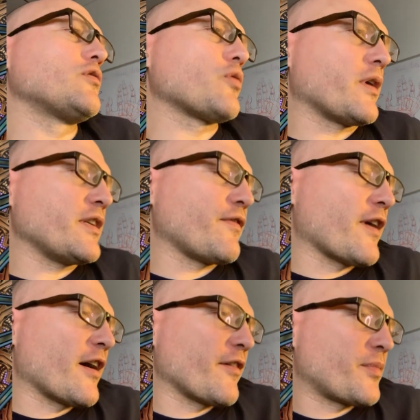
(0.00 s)

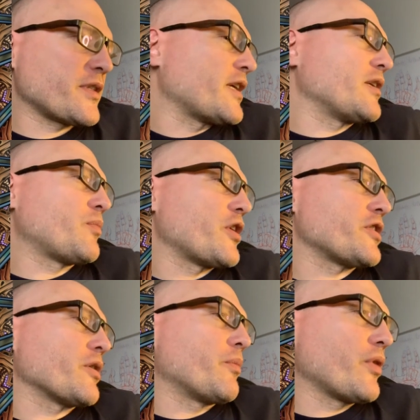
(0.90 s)
25%
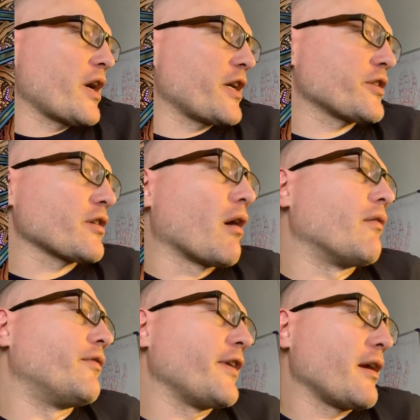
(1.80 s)
pressure brush
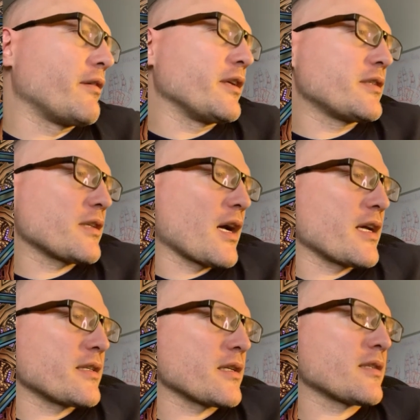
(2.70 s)
of varying
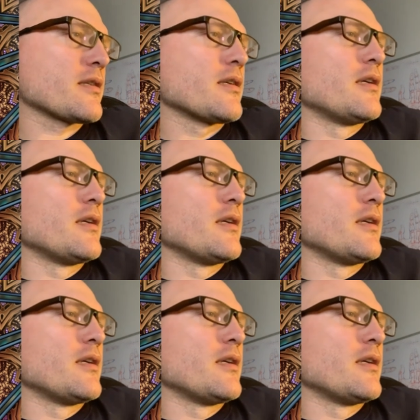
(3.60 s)
sizes.